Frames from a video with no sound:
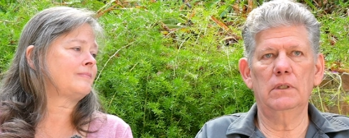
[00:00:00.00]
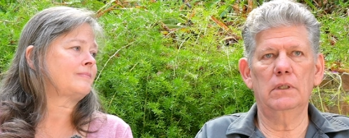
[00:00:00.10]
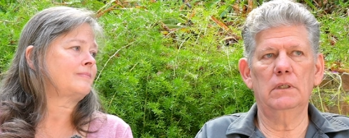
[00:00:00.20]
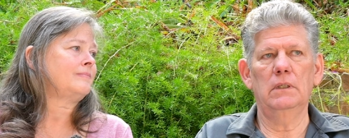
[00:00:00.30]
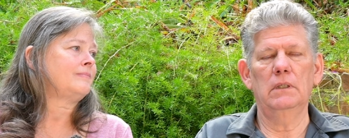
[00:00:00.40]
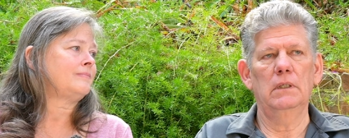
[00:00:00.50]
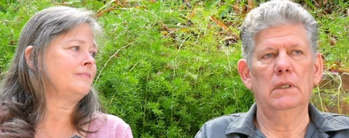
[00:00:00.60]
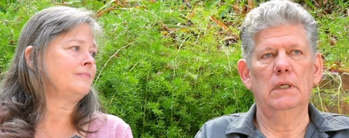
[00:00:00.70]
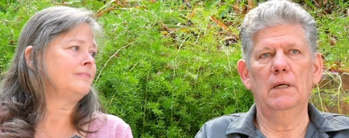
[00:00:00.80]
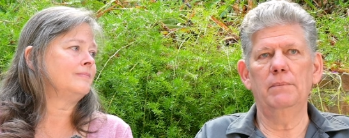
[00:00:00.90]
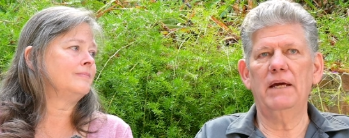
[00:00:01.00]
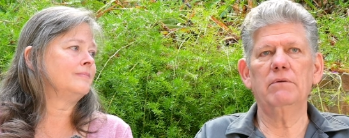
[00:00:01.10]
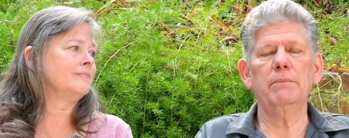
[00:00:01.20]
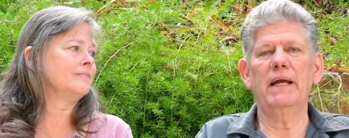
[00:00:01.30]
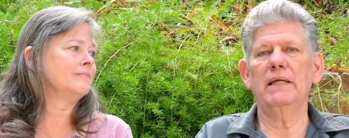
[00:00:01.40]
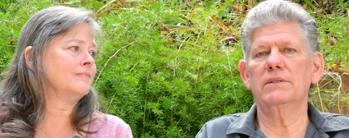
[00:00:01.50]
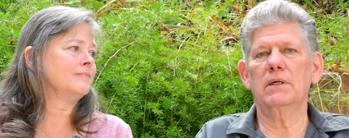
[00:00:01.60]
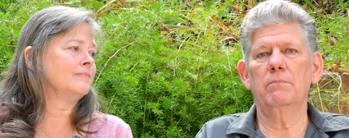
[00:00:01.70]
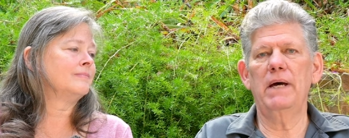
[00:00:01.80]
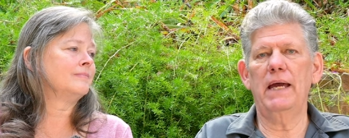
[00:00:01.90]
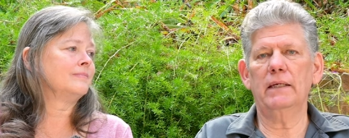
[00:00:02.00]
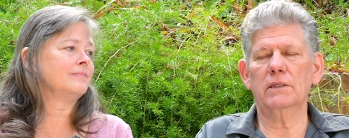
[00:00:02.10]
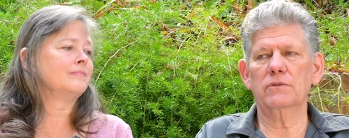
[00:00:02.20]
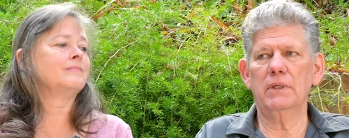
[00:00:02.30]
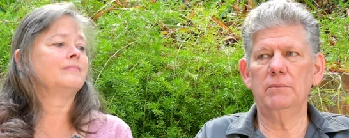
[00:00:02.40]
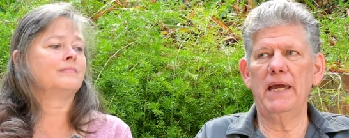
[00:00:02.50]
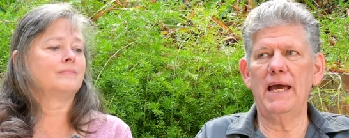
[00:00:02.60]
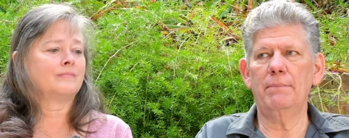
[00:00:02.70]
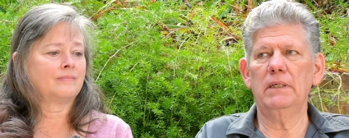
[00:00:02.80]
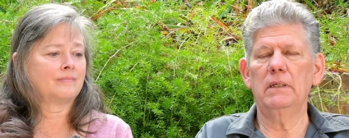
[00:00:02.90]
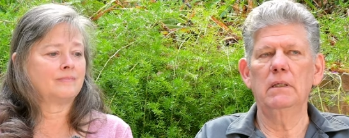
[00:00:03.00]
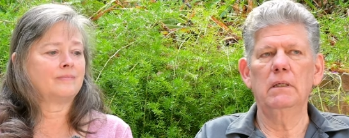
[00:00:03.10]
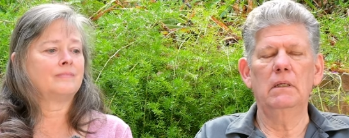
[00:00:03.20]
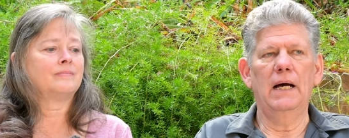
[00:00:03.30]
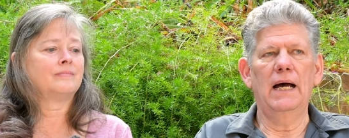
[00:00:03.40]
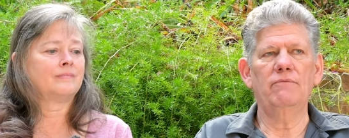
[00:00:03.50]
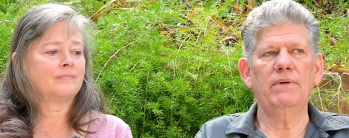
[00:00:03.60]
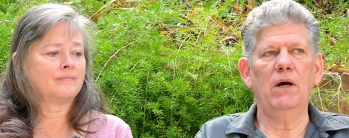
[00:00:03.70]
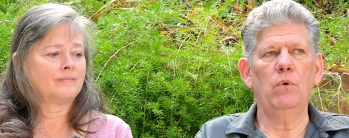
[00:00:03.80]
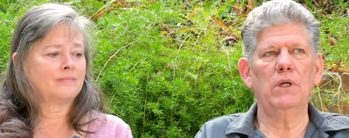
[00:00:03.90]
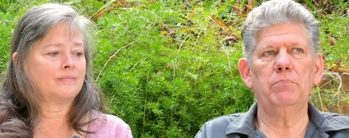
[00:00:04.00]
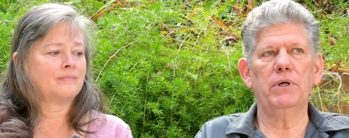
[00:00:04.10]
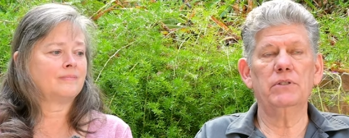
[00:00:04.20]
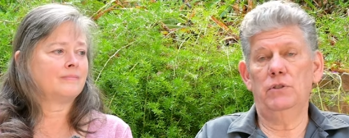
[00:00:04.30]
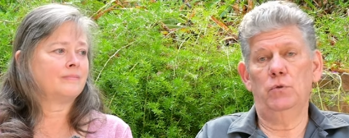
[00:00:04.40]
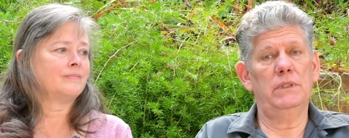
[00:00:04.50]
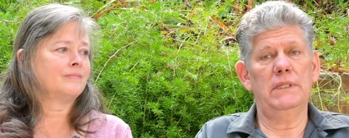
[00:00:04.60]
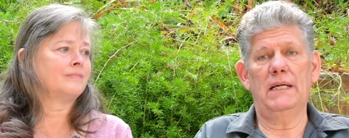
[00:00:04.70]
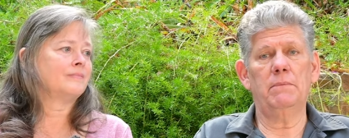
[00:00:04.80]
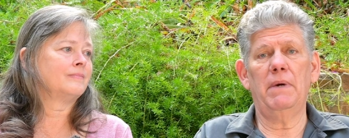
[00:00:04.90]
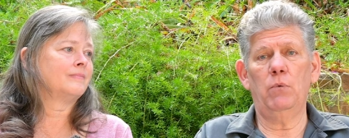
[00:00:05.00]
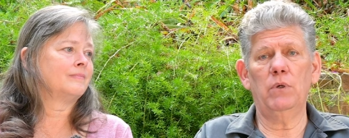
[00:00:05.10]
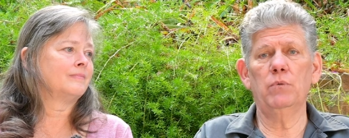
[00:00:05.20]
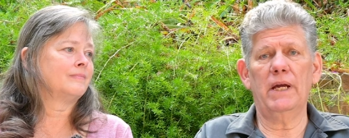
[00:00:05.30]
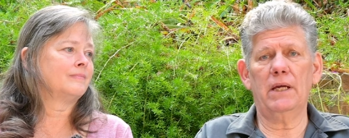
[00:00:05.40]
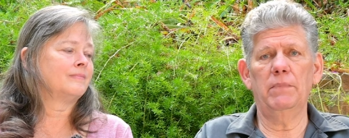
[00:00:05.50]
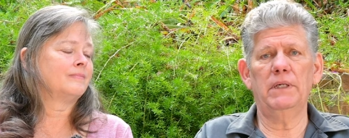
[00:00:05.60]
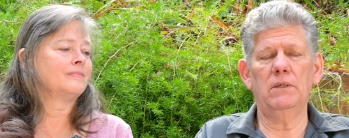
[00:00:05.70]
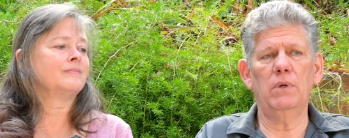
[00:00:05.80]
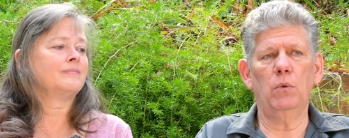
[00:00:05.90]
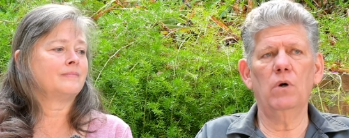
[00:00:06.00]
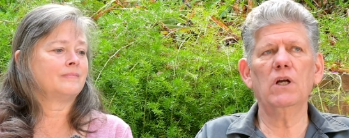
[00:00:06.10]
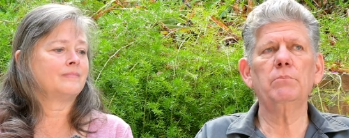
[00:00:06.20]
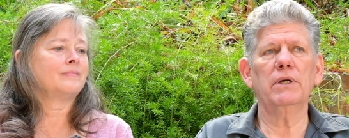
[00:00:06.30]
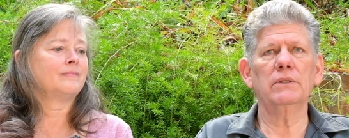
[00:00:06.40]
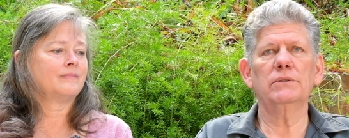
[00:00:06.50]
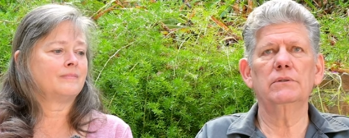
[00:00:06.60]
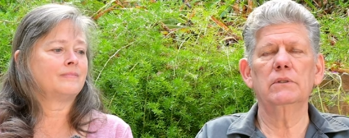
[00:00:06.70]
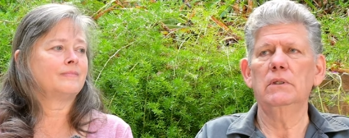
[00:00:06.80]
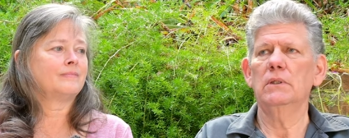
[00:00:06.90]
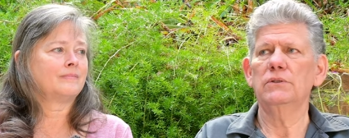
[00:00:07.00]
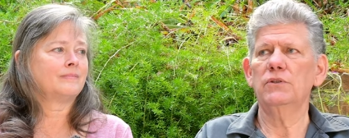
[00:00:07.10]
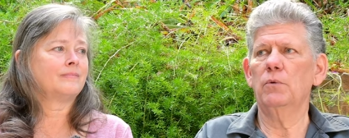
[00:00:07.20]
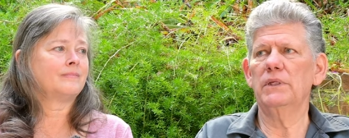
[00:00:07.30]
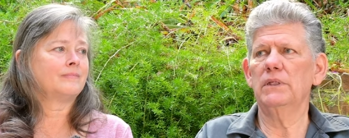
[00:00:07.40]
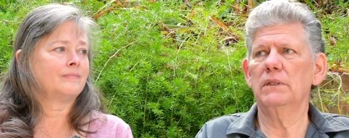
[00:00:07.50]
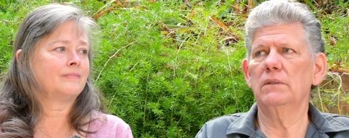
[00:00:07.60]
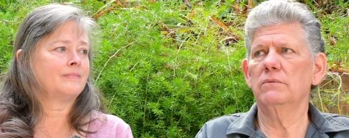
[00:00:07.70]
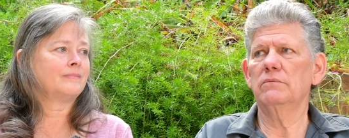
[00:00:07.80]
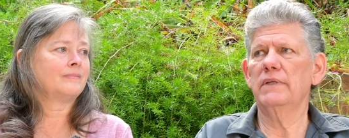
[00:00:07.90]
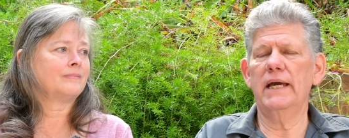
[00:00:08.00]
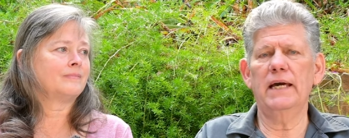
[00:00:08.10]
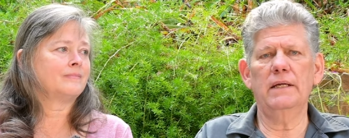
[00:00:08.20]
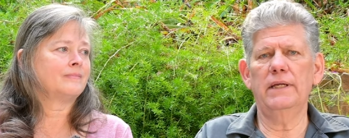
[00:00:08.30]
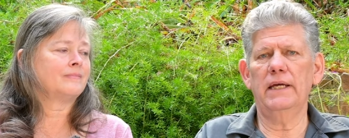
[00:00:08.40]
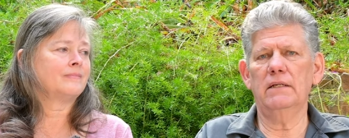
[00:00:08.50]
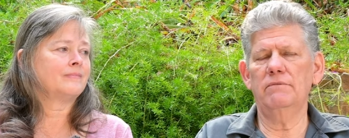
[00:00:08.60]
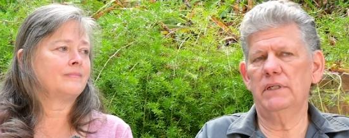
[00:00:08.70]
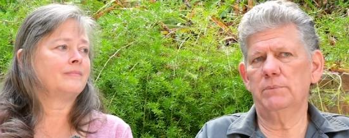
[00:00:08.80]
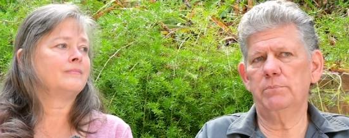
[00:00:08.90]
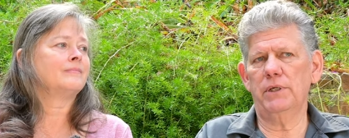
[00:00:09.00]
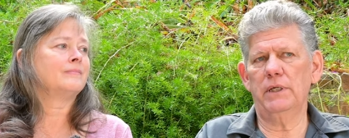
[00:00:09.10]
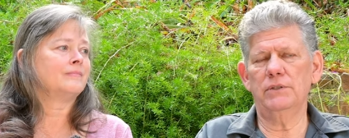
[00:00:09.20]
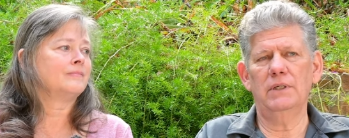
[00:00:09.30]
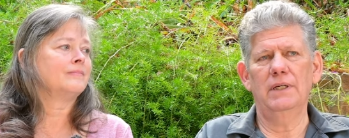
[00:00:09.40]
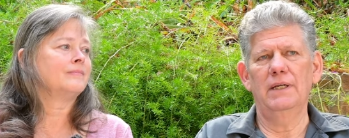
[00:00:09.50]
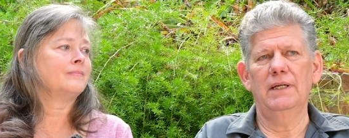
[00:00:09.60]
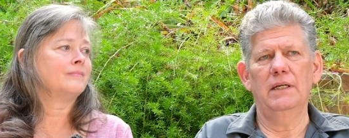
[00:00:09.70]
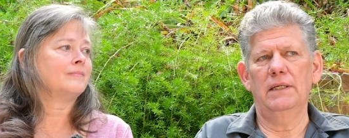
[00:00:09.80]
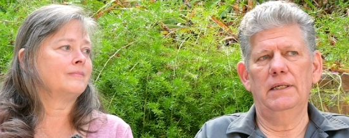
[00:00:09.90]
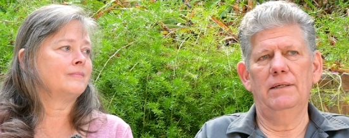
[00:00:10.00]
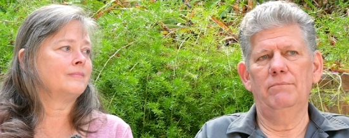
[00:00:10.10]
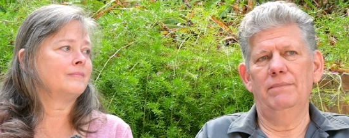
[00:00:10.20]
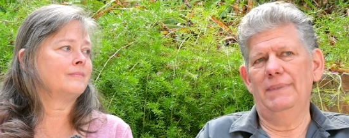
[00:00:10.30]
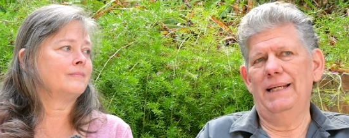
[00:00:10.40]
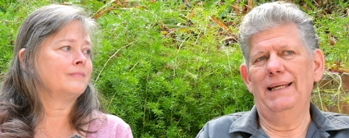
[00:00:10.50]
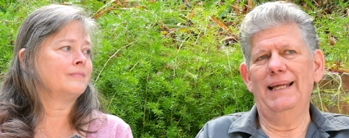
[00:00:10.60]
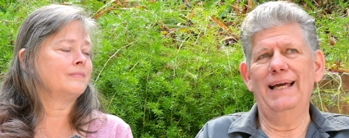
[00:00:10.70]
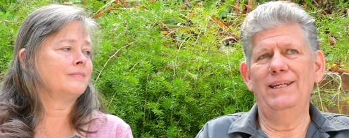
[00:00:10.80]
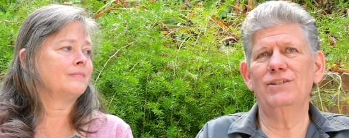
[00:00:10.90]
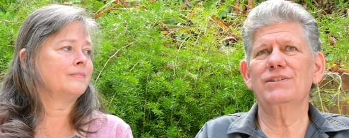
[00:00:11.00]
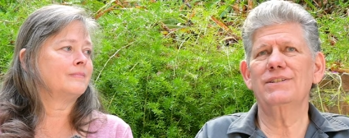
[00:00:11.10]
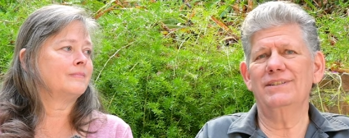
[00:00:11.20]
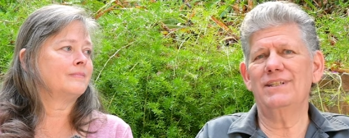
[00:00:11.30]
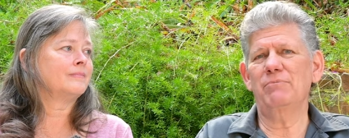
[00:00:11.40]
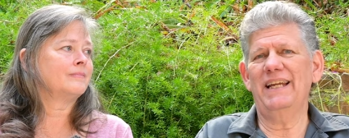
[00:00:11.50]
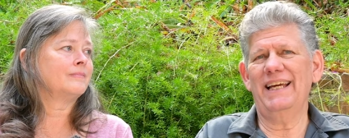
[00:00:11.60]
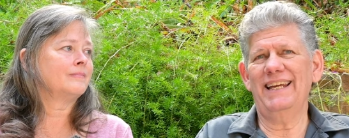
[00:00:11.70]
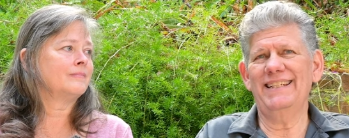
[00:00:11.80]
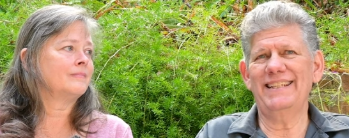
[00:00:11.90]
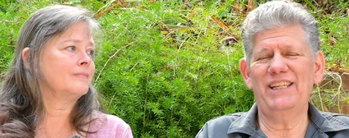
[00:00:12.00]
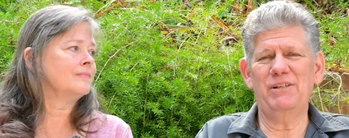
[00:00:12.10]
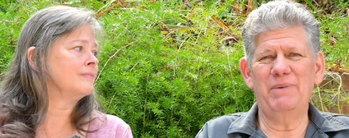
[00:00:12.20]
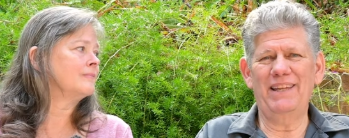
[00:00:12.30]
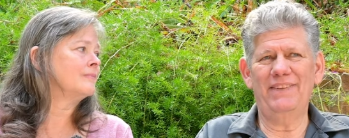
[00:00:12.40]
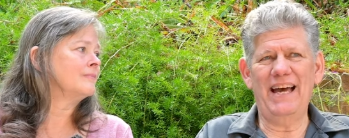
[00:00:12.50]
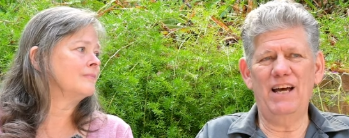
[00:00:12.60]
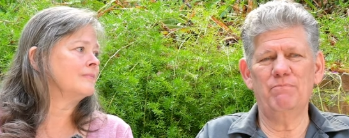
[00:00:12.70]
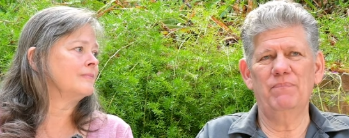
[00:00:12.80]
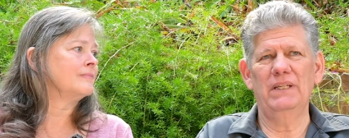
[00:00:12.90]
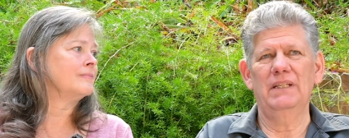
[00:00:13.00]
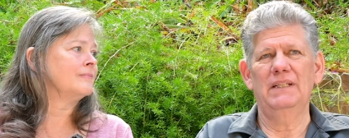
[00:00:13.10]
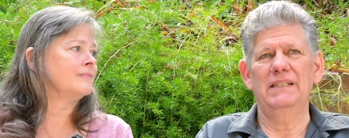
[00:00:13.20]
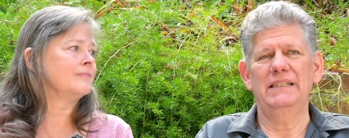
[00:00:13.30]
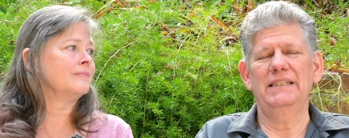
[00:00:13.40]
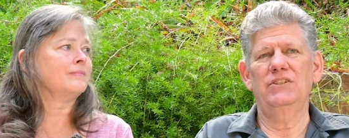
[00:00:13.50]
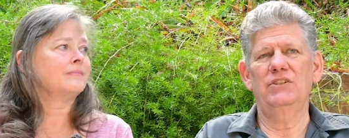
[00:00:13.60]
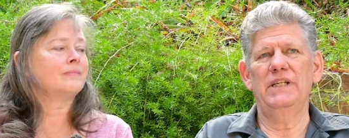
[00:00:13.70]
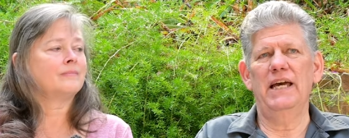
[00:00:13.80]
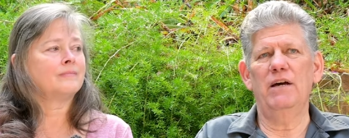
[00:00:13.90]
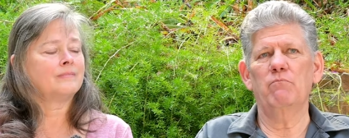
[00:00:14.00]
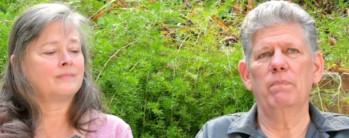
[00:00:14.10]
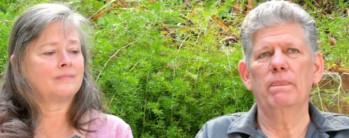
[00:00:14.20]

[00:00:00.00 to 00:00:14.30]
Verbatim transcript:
Speaker 1: her, Um, everybody has come back extremely happy. I found one person who was not somebody we recommended, but one person told me they had a negative experience. Uh, here's something I got to tell you about that, is that